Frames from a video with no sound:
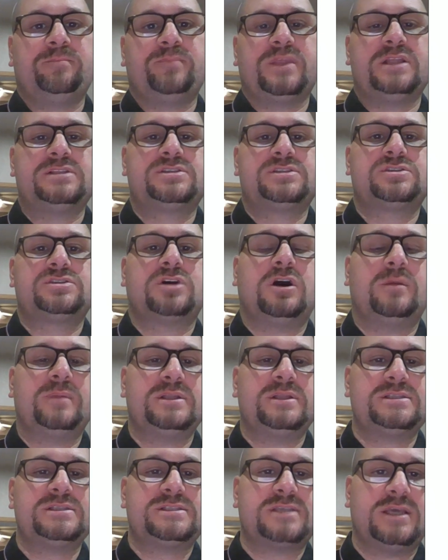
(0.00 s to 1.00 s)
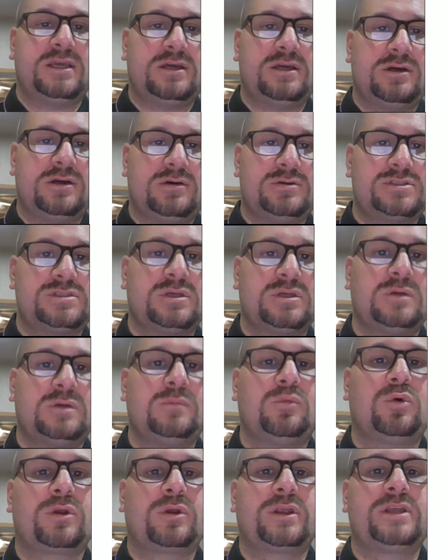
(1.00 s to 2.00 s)
installment sales,
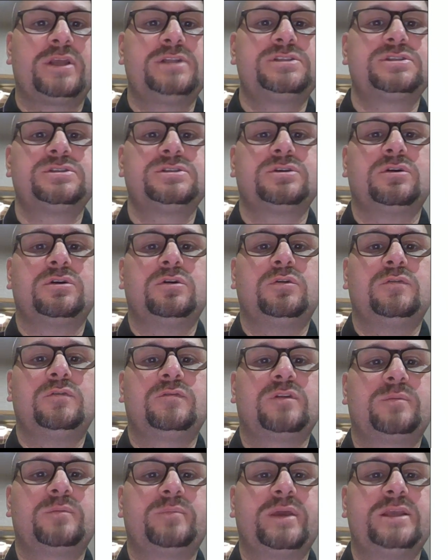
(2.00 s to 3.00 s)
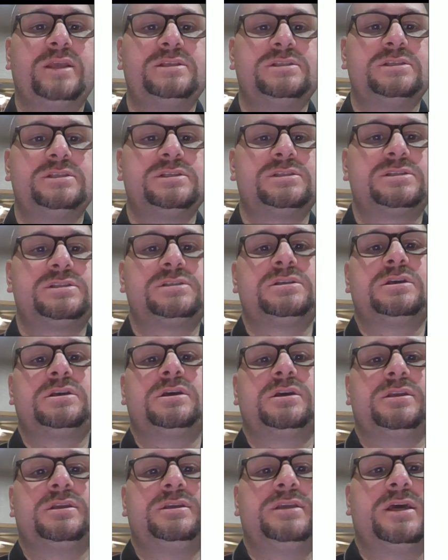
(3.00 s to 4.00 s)
mortgage over basis,
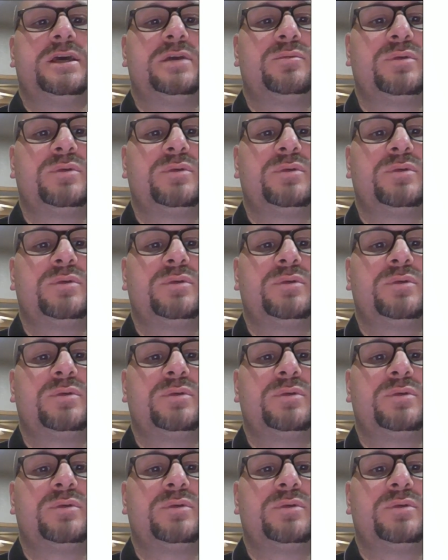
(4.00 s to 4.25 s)
debt